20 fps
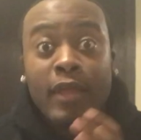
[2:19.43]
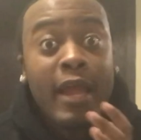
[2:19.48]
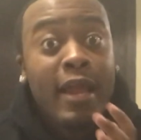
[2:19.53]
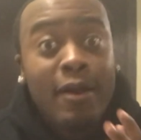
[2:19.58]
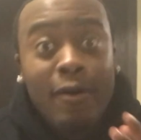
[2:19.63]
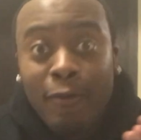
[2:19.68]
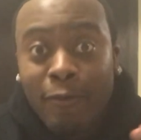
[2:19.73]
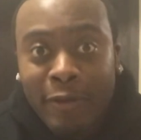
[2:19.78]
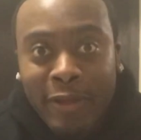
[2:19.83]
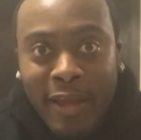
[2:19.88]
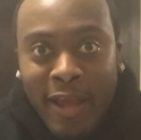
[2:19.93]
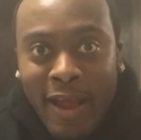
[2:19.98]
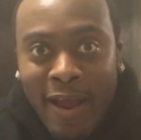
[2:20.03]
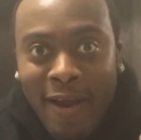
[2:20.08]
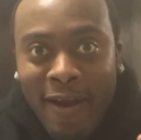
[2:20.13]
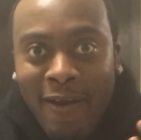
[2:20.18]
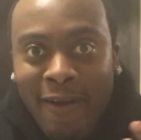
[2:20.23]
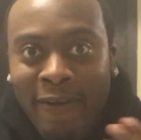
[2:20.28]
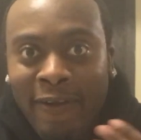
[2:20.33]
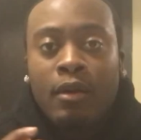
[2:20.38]
They don't
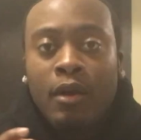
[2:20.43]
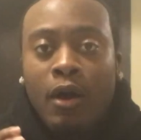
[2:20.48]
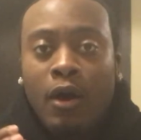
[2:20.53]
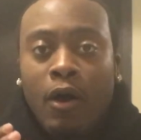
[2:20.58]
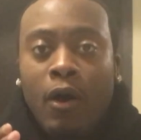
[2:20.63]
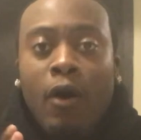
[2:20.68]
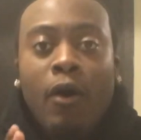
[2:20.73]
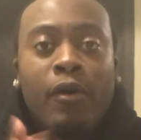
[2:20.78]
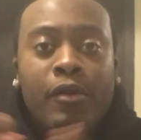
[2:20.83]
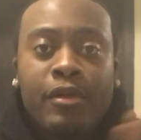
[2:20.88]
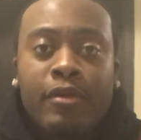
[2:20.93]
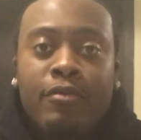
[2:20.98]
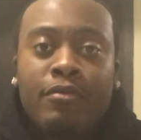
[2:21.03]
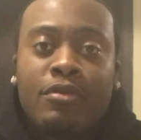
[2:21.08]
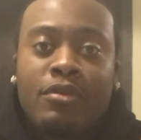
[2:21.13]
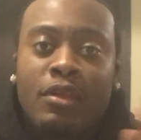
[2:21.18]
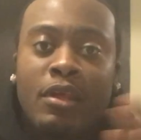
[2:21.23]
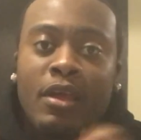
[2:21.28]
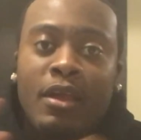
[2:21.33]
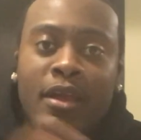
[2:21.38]
care. All you
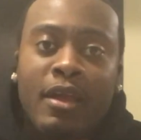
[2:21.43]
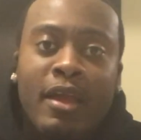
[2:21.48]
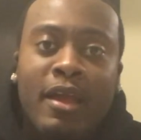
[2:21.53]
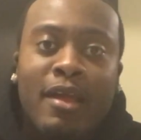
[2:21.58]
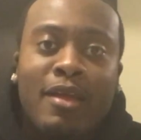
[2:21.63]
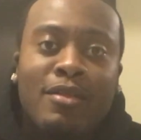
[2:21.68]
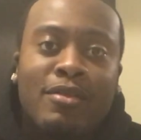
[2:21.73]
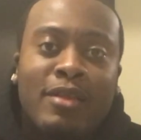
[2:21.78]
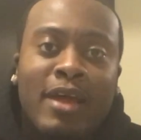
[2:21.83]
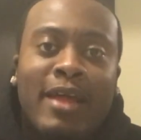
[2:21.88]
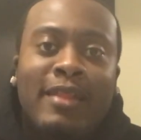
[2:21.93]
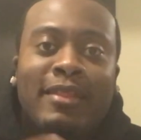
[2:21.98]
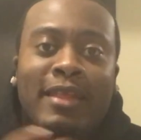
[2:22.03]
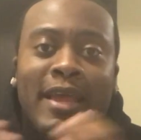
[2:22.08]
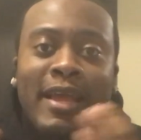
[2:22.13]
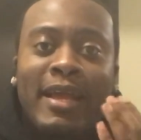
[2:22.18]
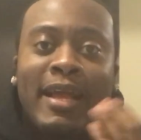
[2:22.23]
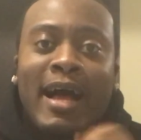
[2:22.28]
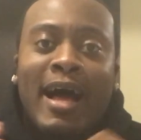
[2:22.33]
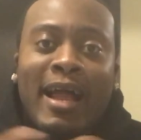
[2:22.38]
see is that they
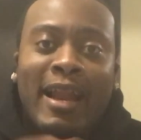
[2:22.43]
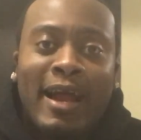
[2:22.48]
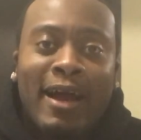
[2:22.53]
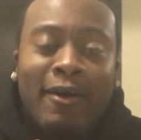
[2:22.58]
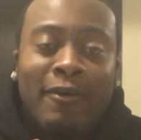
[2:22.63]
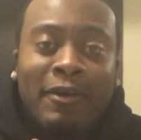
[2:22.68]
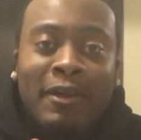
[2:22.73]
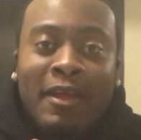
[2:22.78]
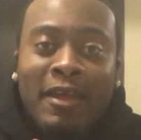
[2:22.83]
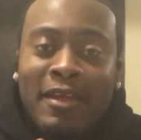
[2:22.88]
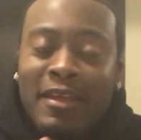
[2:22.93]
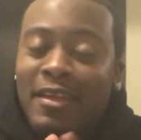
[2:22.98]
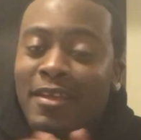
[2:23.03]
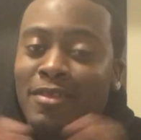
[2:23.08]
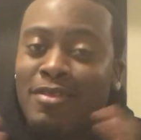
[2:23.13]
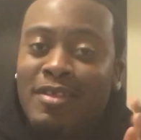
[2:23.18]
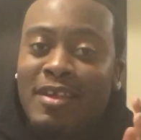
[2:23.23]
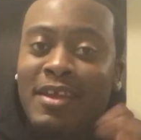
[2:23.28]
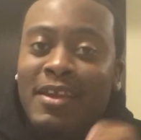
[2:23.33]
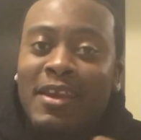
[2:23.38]
got out. You
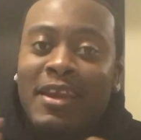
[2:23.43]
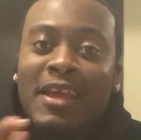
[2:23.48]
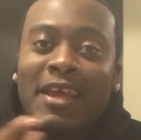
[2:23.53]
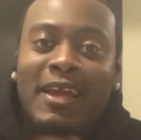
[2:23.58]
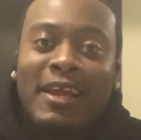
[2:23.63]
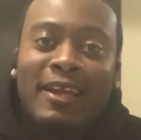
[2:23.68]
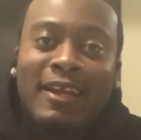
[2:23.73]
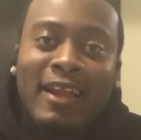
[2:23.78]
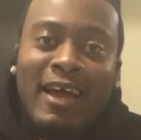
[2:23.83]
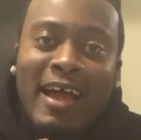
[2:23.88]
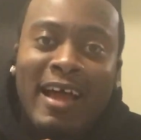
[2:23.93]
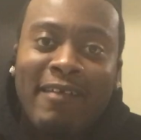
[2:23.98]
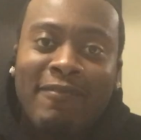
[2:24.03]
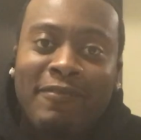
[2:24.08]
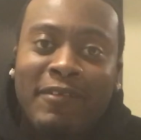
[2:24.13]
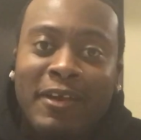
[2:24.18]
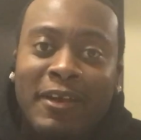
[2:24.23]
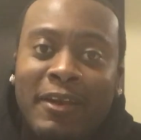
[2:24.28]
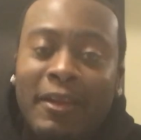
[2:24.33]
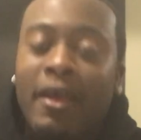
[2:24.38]
see Negan
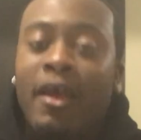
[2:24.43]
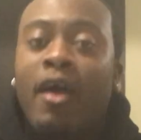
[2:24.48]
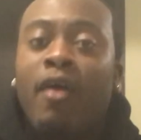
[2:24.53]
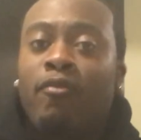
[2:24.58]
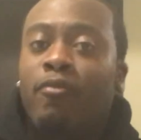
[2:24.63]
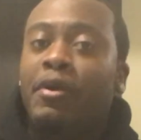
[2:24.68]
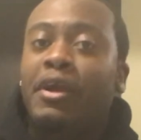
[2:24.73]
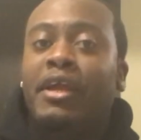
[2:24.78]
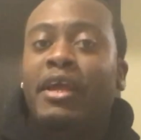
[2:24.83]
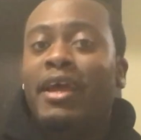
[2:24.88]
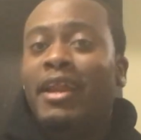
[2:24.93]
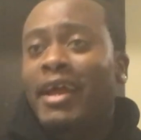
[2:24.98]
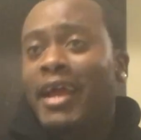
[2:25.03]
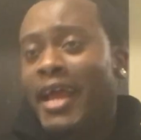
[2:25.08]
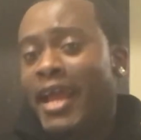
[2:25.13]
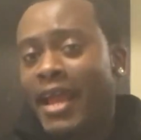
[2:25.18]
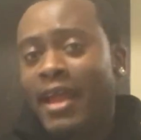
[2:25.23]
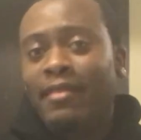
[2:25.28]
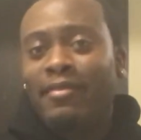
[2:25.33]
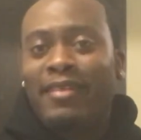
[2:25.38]
laughing. We get a
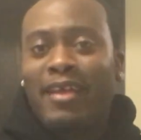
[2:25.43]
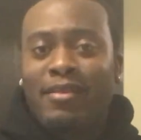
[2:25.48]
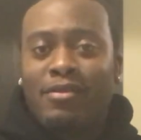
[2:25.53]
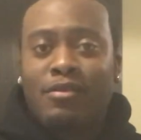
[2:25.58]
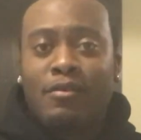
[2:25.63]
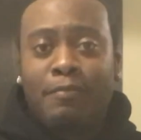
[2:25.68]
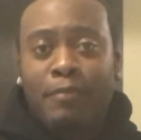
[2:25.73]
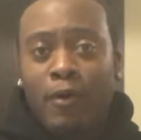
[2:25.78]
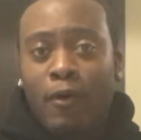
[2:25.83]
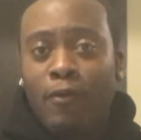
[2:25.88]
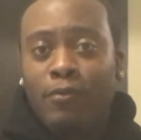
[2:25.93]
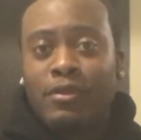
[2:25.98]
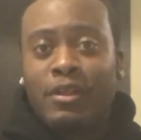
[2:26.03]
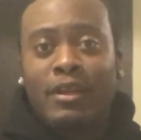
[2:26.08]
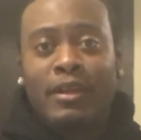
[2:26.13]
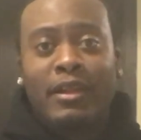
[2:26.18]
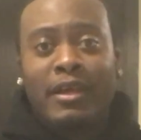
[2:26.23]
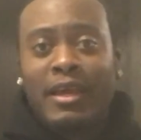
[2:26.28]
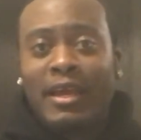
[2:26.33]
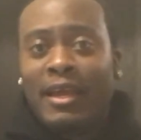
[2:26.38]
hint that
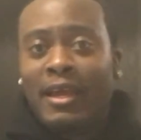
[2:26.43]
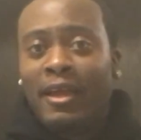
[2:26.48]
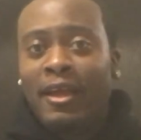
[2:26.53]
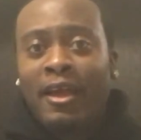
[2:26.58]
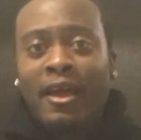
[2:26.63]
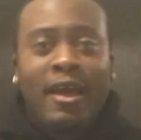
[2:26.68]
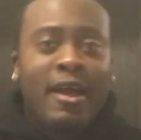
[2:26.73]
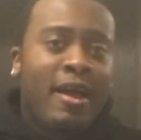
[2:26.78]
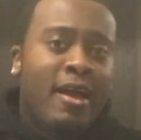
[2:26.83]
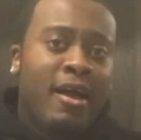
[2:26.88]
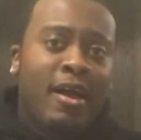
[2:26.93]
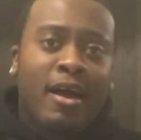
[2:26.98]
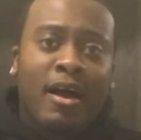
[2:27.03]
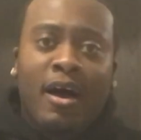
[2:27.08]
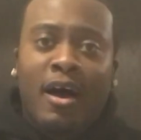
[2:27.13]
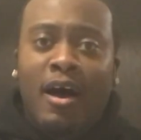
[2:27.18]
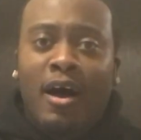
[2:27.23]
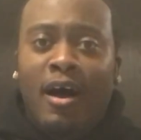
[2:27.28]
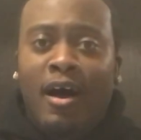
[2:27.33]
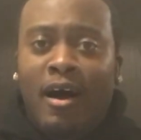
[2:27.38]
supposedly
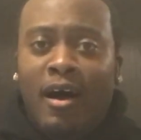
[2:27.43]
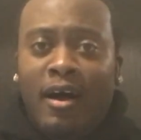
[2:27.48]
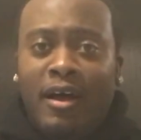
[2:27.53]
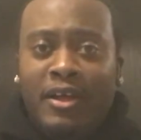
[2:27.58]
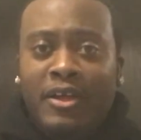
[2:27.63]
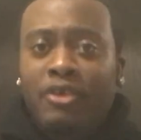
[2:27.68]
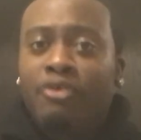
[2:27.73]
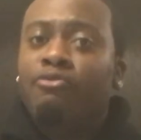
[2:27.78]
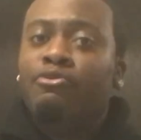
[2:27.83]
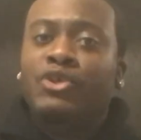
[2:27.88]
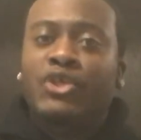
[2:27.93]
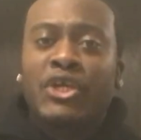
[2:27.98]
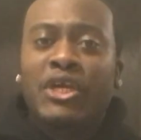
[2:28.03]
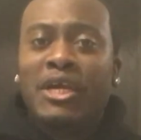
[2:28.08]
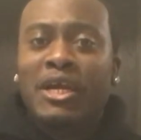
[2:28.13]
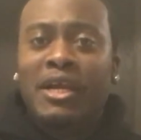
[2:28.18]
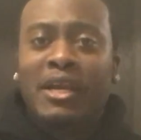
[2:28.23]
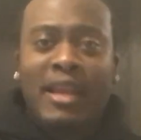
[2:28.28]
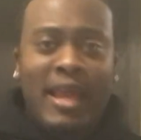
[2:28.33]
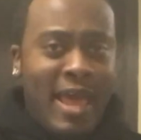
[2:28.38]

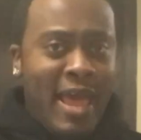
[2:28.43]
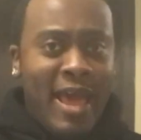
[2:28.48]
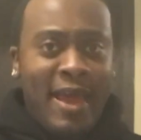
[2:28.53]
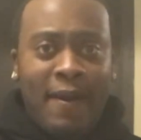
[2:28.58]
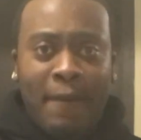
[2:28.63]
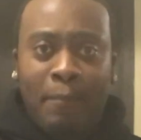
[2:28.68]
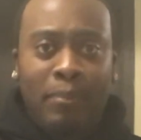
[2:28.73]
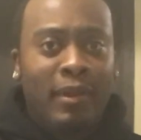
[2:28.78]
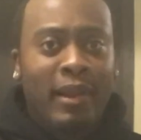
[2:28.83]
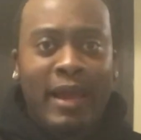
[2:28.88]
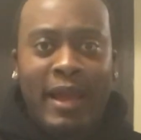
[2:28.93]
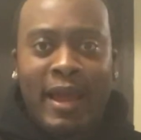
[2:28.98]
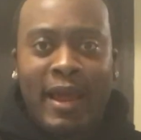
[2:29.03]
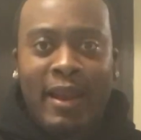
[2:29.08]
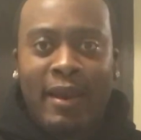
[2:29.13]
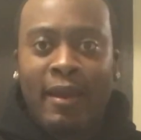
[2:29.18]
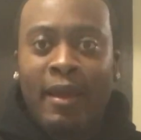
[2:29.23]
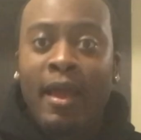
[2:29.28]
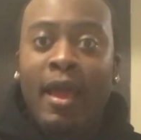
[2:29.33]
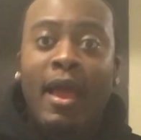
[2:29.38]
Eugene had a
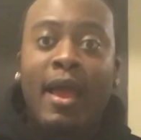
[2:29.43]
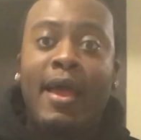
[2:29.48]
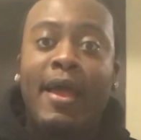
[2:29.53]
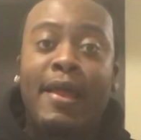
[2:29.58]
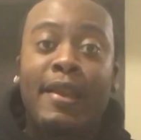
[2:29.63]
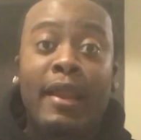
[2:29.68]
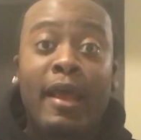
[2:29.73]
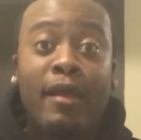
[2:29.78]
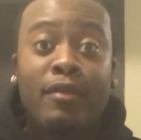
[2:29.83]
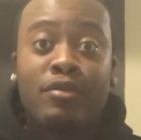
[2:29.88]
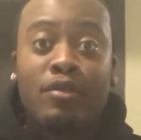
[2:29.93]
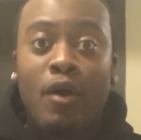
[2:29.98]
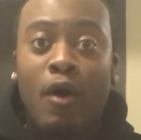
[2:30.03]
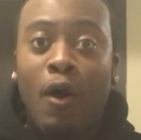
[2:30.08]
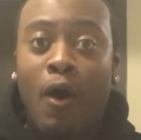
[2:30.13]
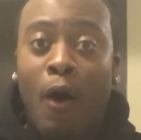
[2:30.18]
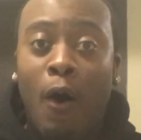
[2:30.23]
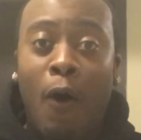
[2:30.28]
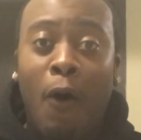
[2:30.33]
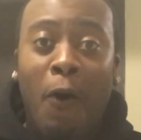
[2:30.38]
plan. And that's
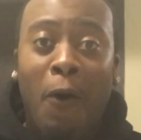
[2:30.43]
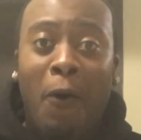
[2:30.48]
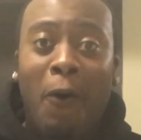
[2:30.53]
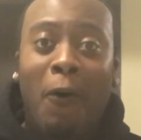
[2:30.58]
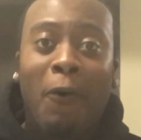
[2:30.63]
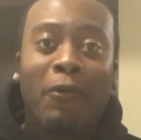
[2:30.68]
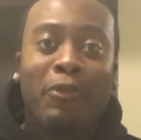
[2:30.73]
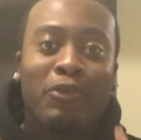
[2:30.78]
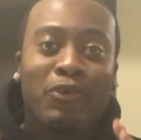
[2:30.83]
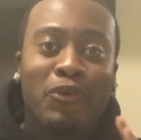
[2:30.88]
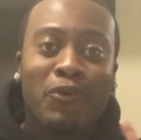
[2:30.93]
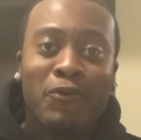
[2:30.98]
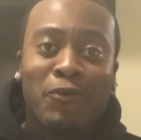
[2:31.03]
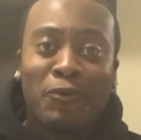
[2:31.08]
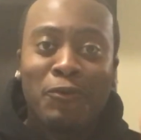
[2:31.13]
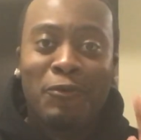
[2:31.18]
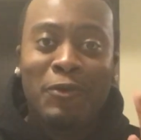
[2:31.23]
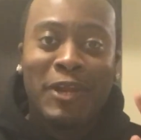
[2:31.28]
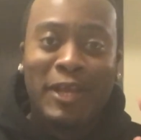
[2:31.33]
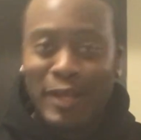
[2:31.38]
all
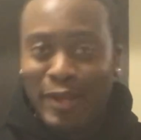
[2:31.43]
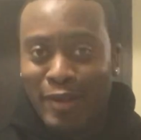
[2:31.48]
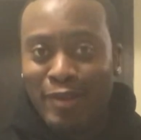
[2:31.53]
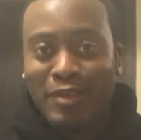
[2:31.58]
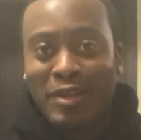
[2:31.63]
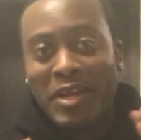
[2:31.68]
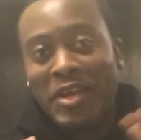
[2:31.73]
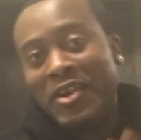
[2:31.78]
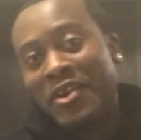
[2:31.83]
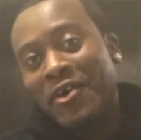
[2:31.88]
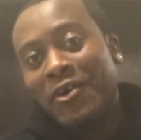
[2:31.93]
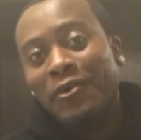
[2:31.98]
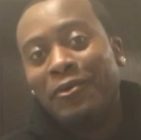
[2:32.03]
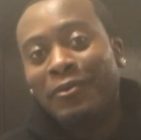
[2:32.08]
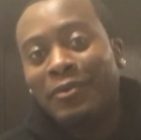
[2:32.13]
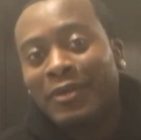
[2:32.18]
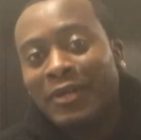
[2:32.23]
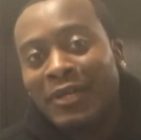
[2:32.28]
you need to know.